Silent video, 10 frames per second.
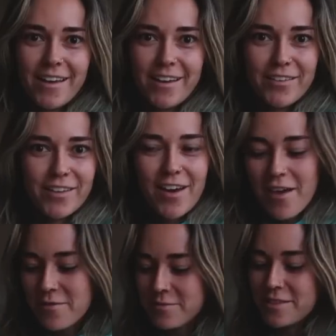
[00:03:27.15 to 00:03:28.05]
Here he
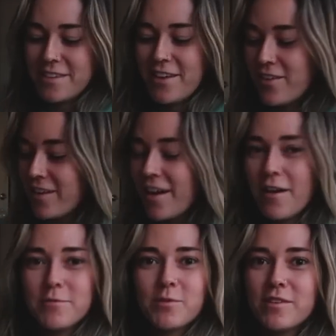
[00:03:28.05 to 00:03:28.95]
comes. Here he
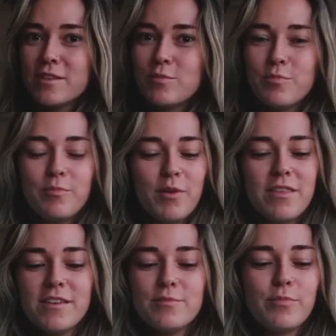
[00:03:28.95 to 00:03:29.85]
comes with his with
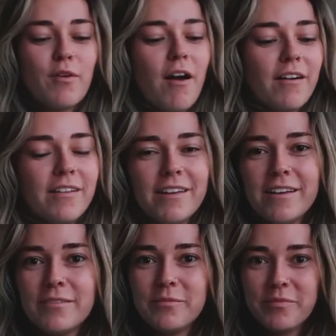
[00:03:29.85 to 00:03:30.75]
his
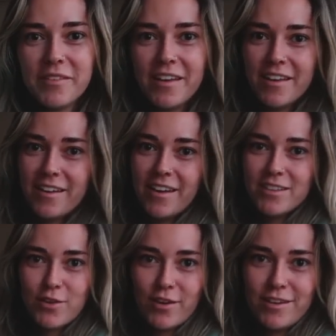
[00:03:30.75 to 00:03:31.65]
broccoli.
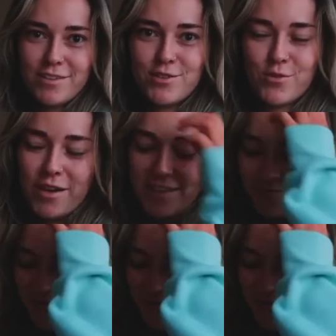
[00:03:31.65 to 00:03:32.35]
It's already destroyed.